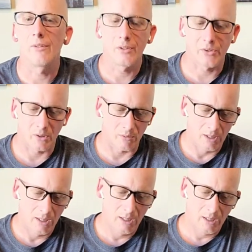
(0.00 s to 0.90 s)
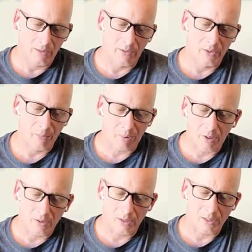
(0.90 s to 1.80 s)
So this
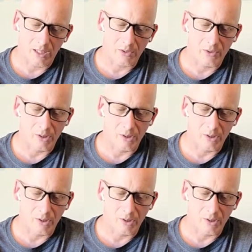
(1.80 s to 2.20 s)
product actually